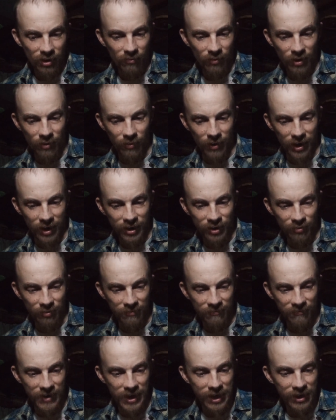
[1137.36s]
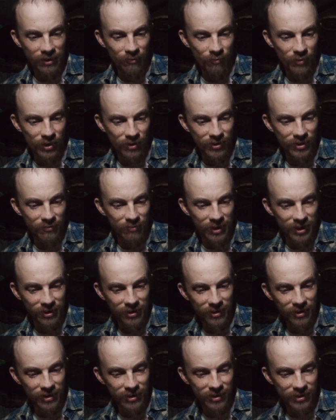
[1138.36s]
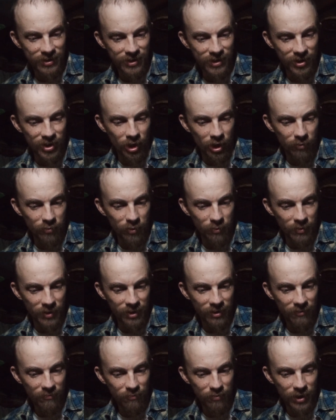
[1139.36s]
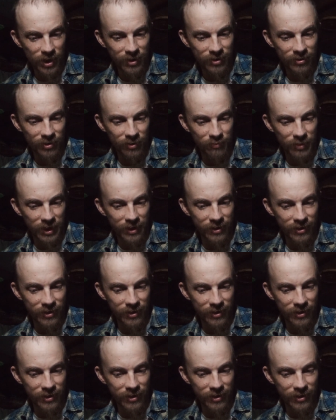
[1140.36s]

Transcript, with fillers: We watched with vague amusement as the Doberman, puzzled by